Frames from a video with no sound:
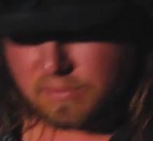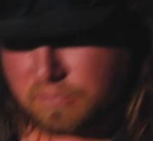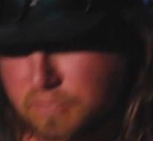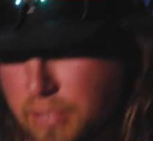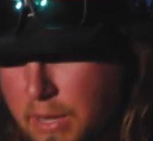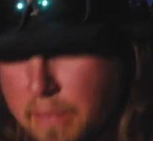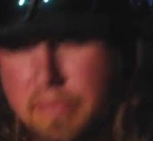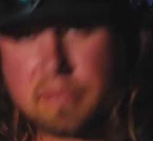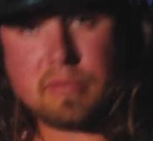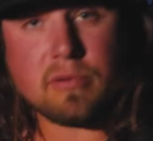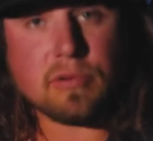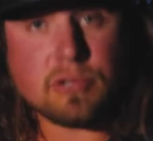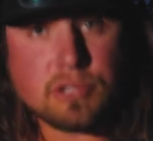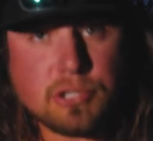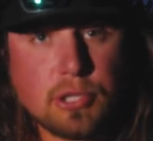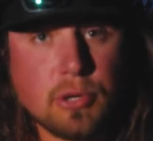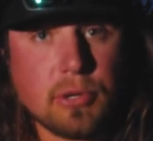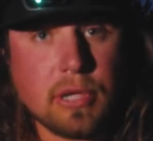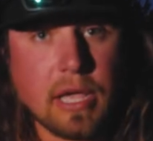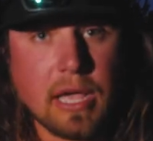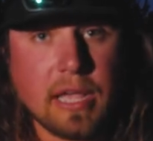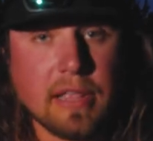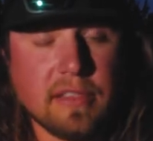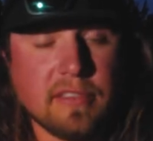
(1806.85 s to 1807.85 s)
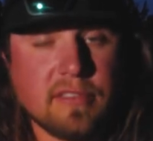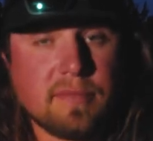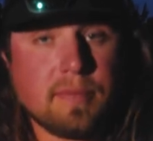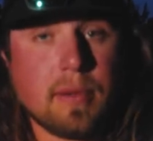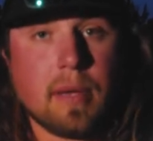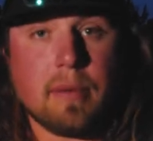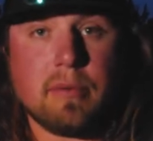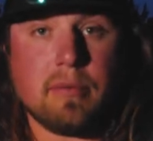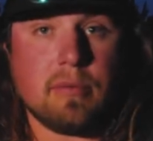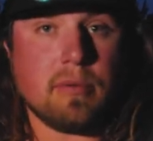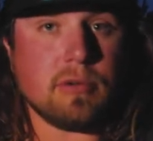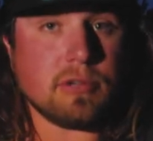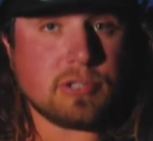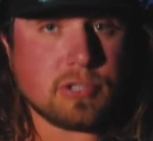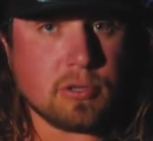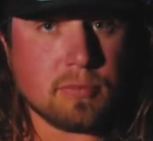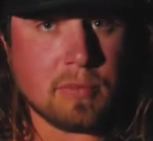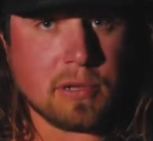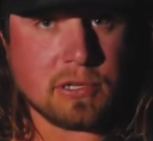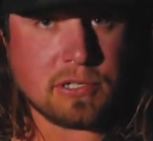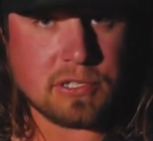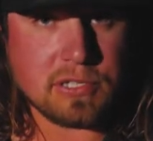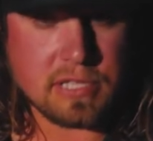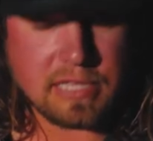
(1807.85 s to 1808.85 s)
Probably won't show guns, probably won't show
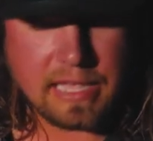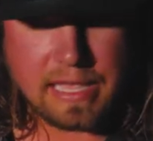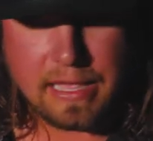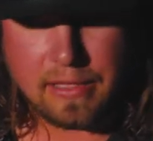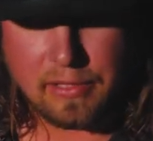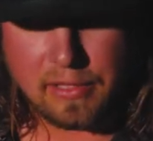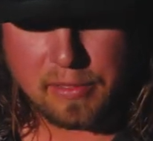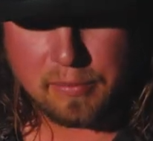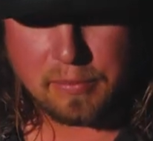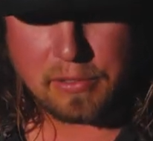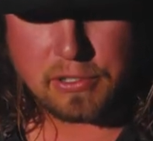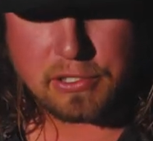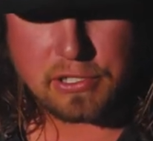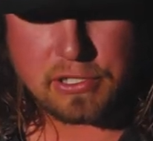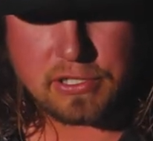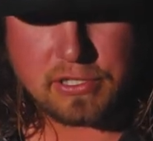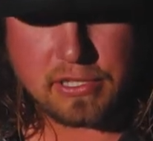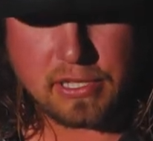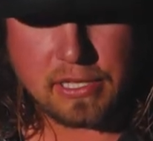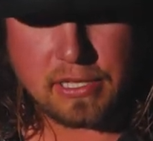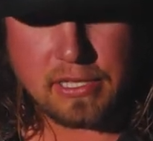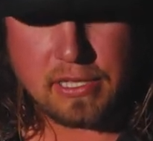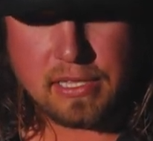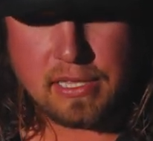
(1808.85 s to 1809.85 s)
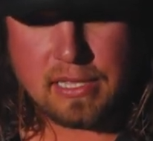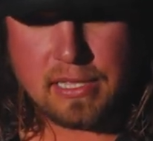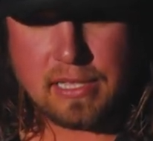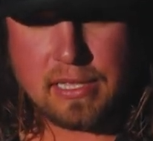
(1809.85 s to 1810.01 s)
much of the killing, but just the,